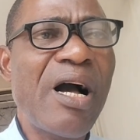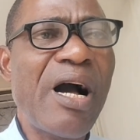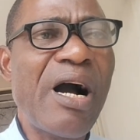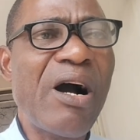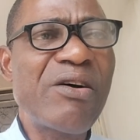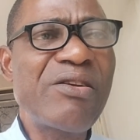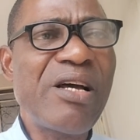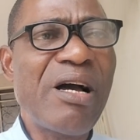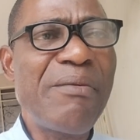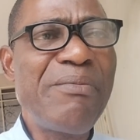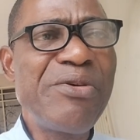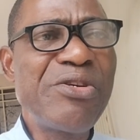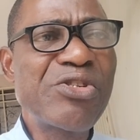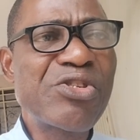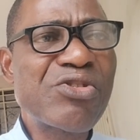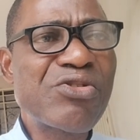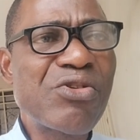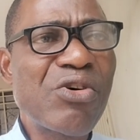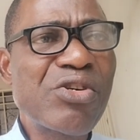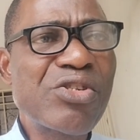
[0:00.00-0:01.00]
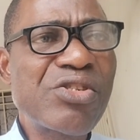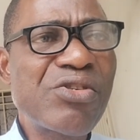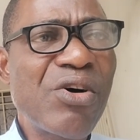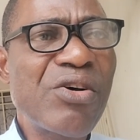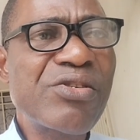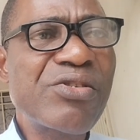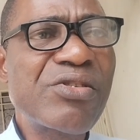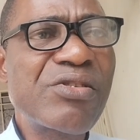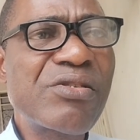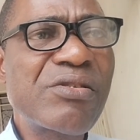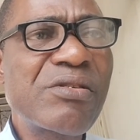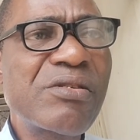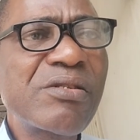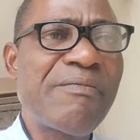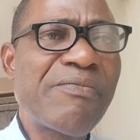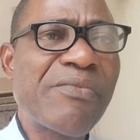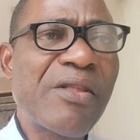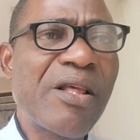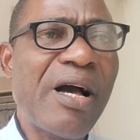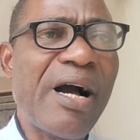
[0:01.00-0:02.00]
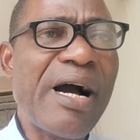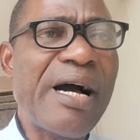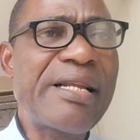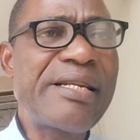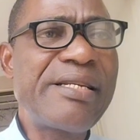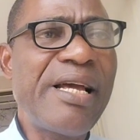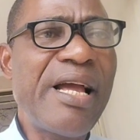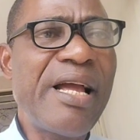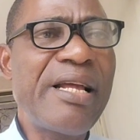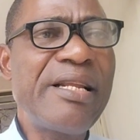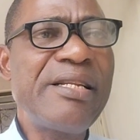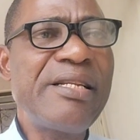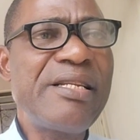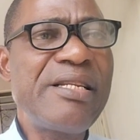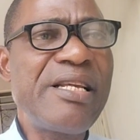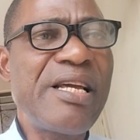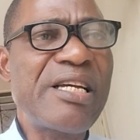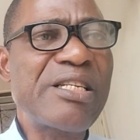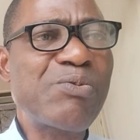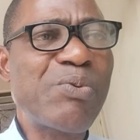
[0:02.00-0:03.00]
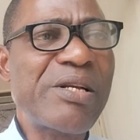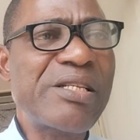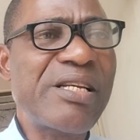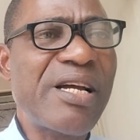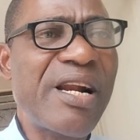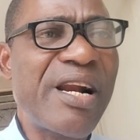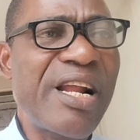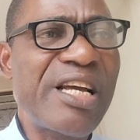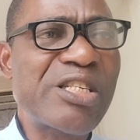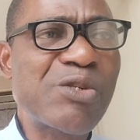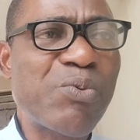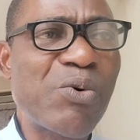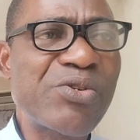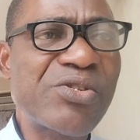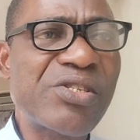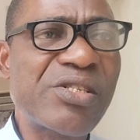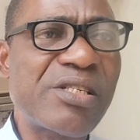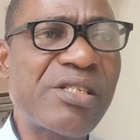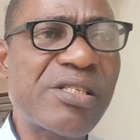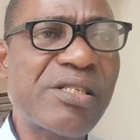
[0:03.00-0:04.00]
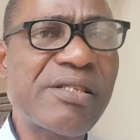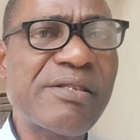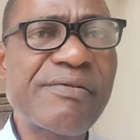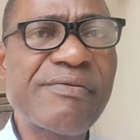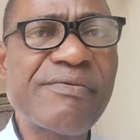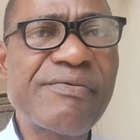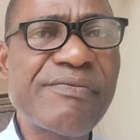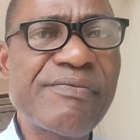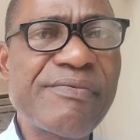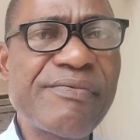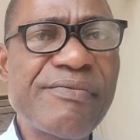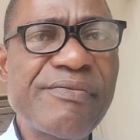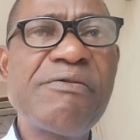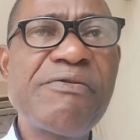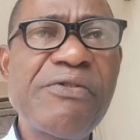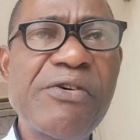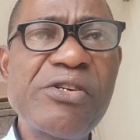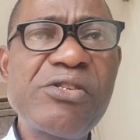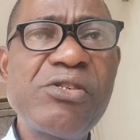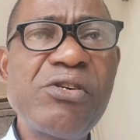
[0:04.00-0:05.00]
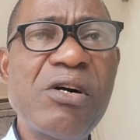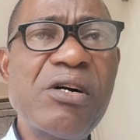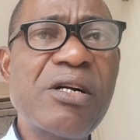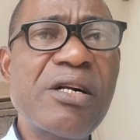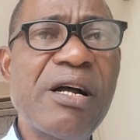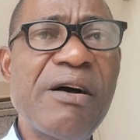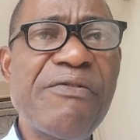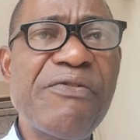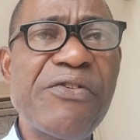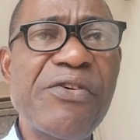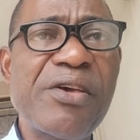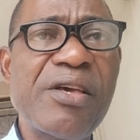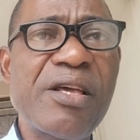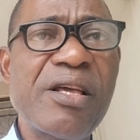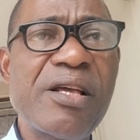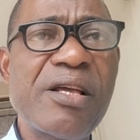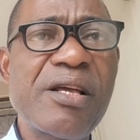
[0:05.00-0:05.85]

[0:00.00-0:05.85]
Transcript: how they are being structured, and then the expected responses. For geography,